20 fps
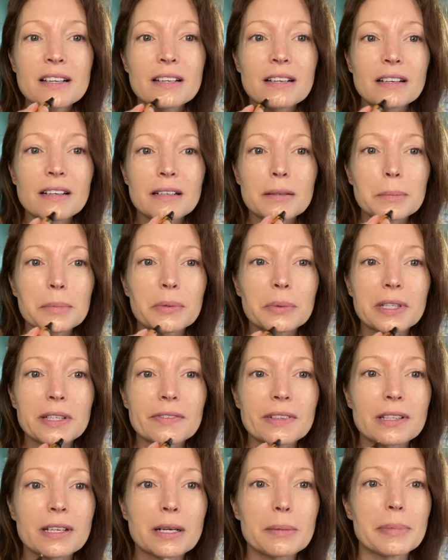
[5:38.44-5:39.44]
Um, but we
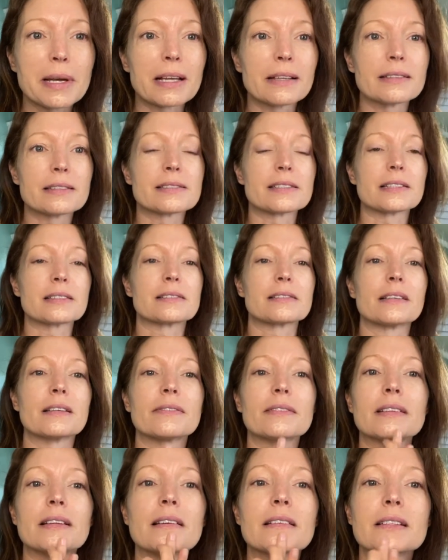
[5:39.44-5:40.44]
have a lot of balancing stuff,
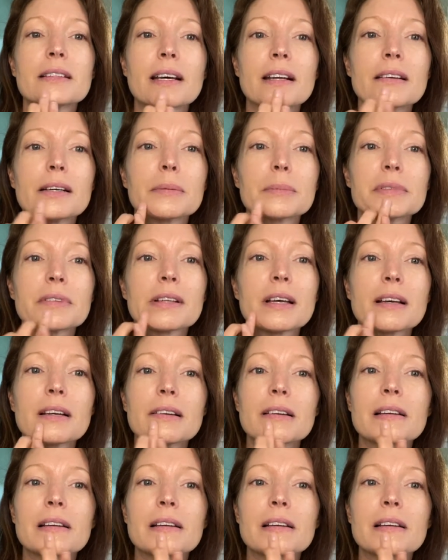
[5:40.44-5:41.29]
and that, that helps a lot.